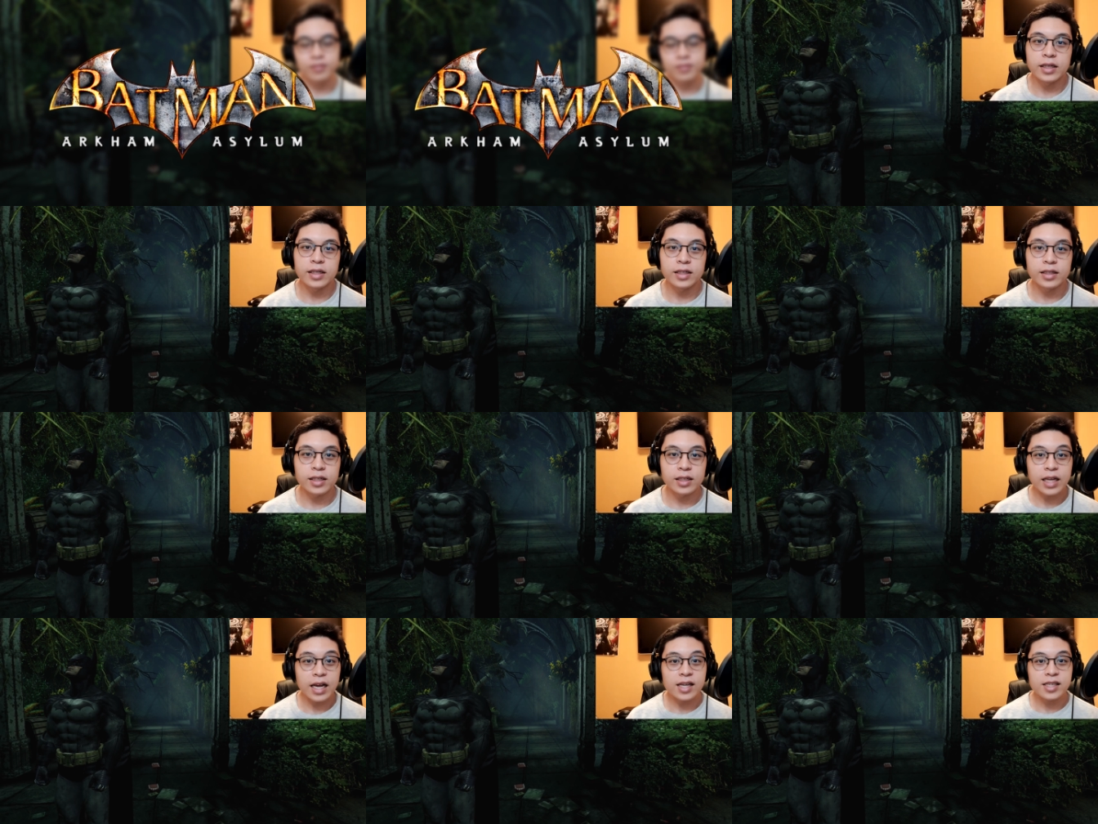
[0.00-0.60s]

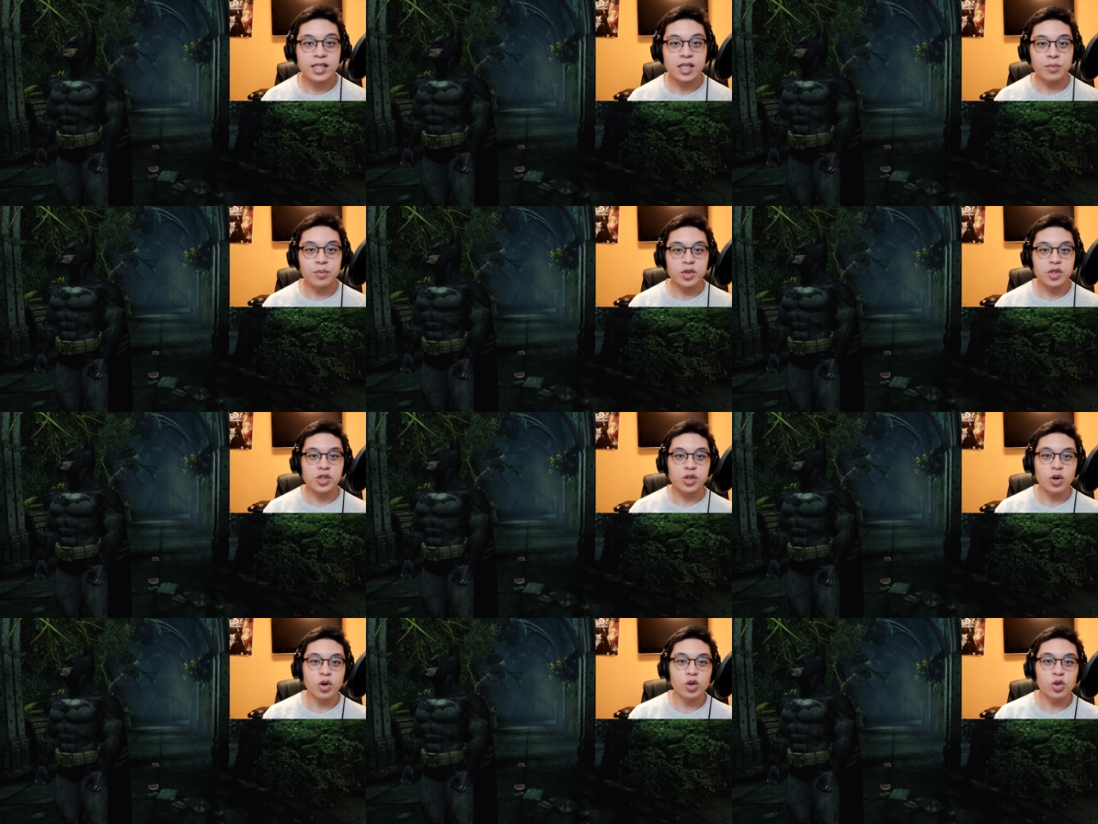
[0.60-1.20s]
In the last
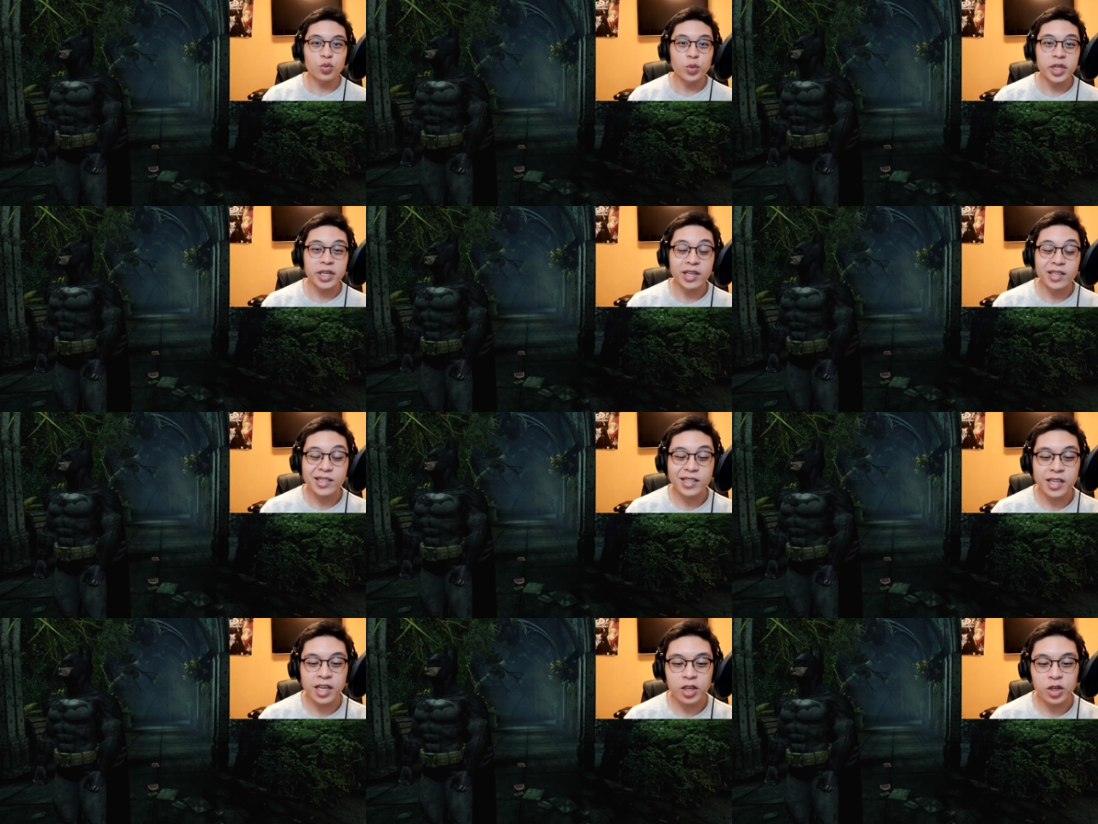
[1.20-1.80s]
episode, we
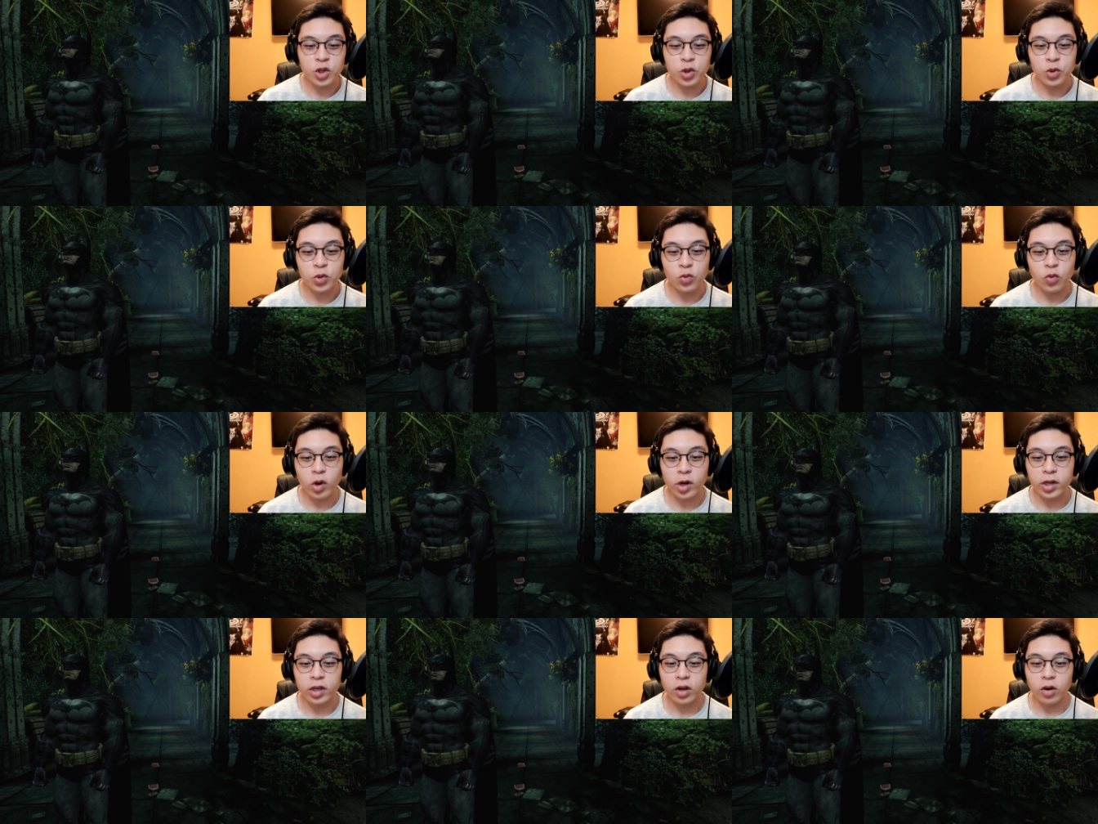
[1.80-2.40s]

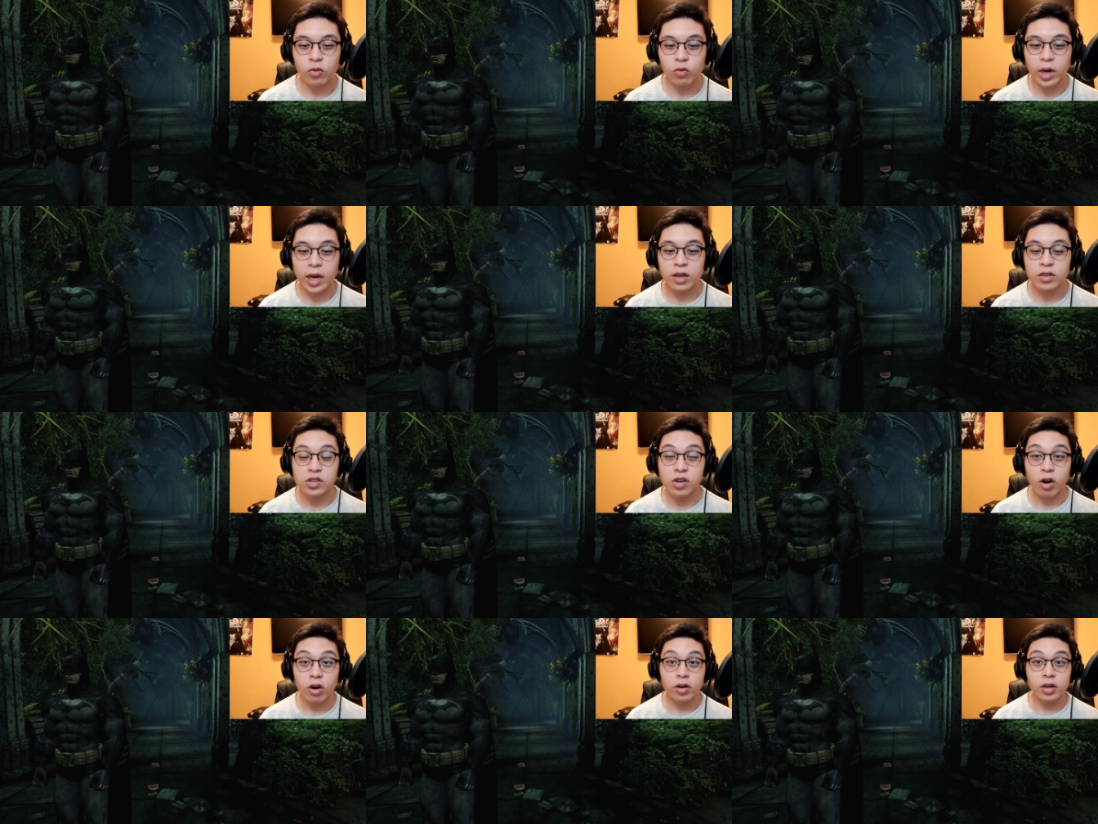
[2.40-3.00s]
continued running
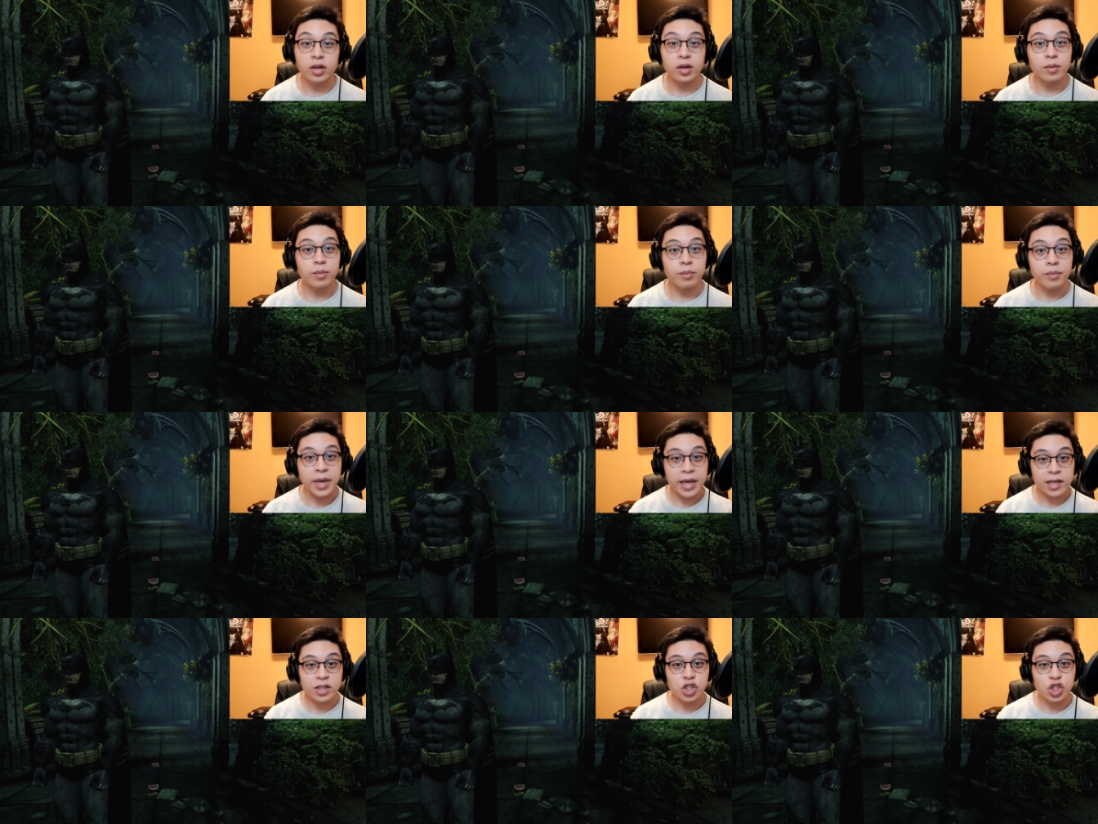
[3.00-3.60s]
around
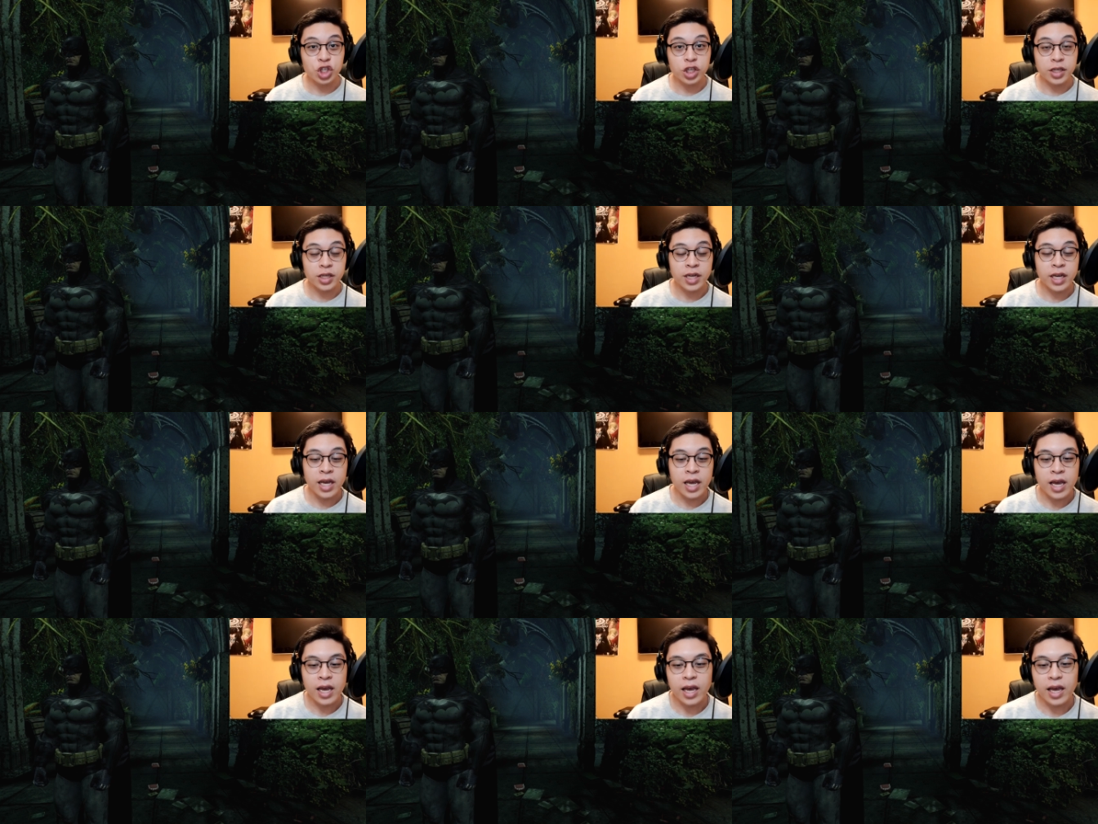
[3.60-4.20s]
Arkham
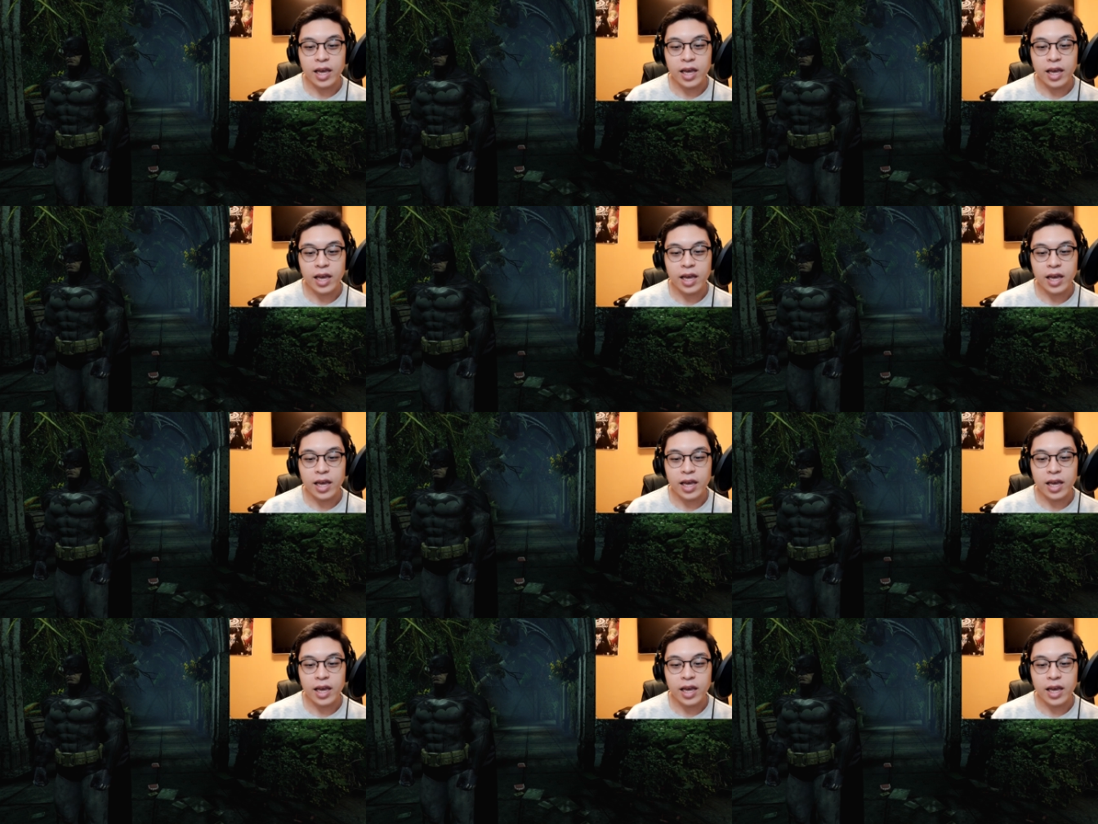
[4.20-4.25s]
Mansion,